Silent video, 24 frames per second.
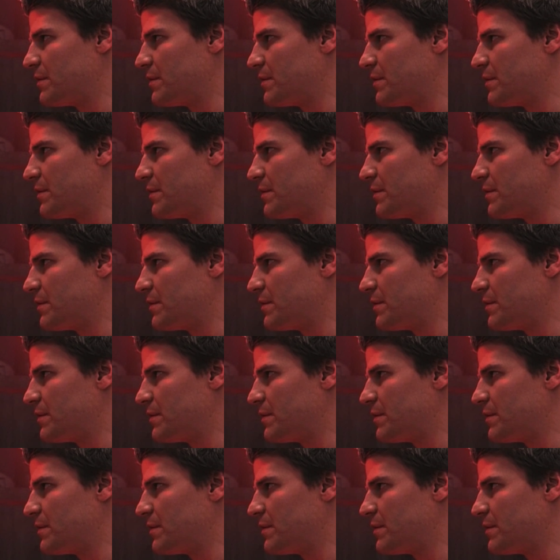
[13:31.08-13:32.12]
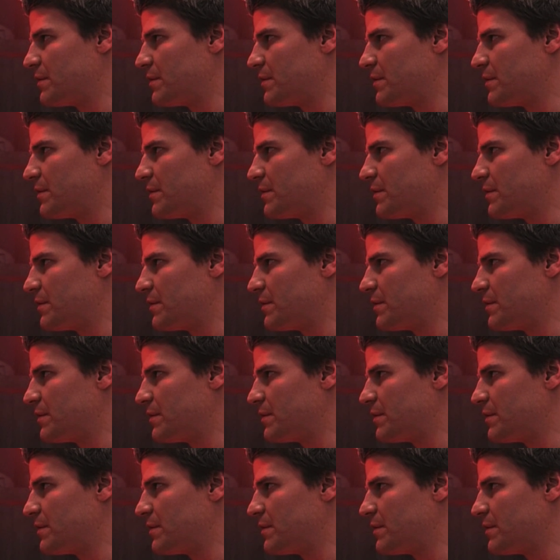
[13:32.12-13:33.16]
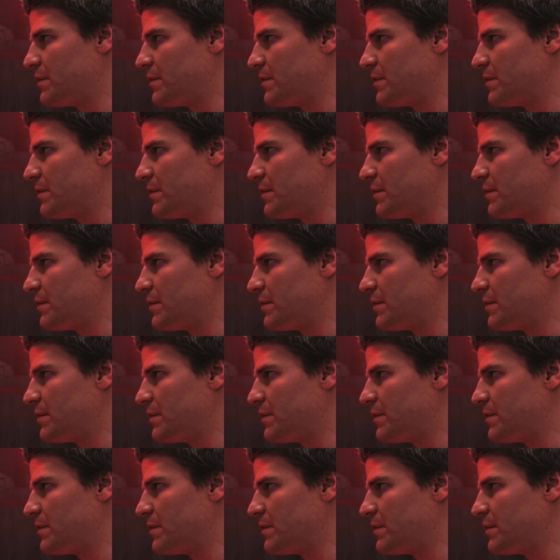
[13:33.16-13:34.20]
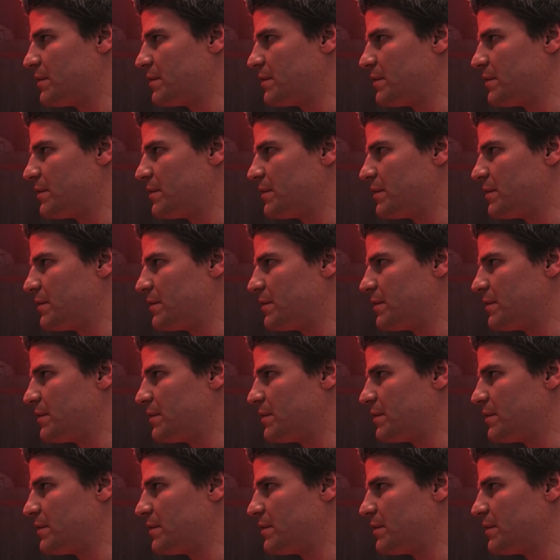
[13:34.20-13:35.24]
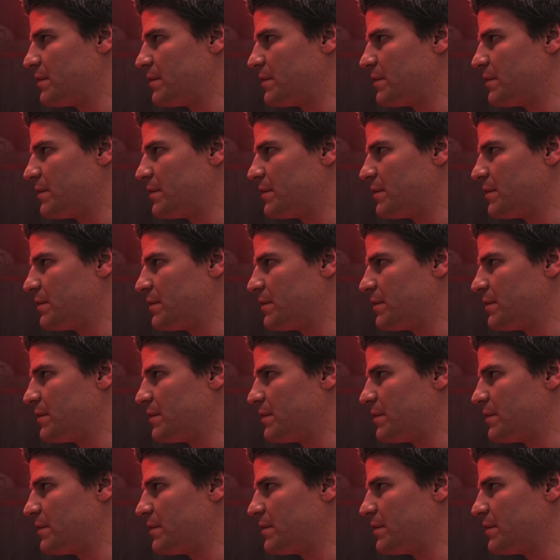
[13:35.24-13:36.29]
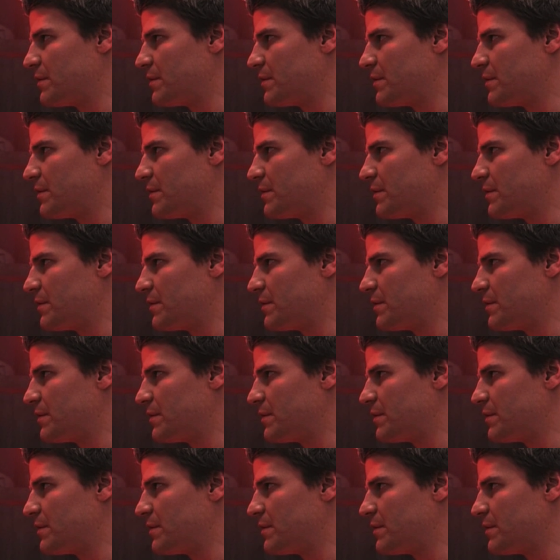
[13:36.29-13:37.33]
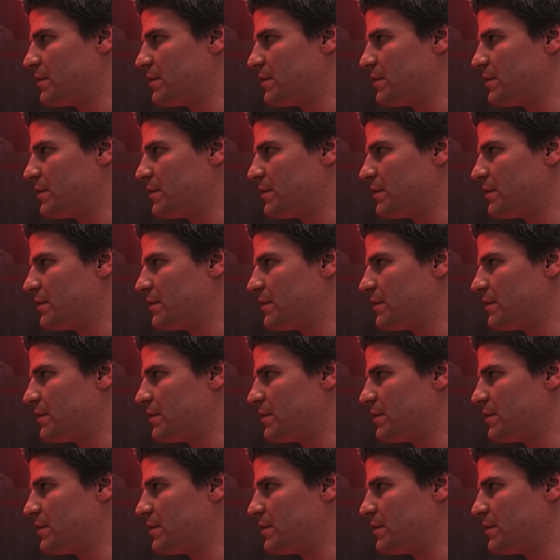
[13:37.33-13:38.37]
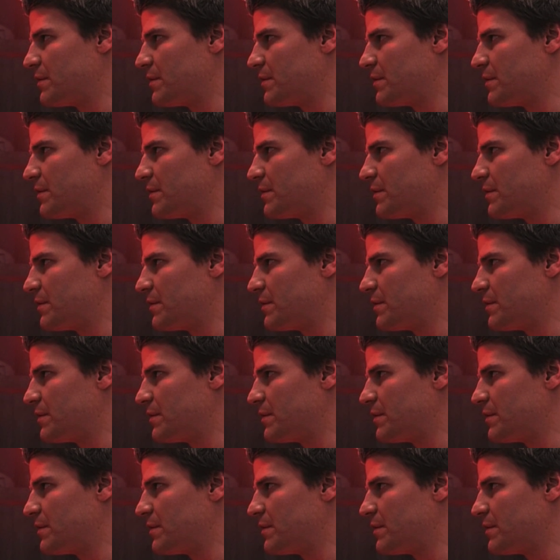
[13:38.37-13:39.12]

[no speech]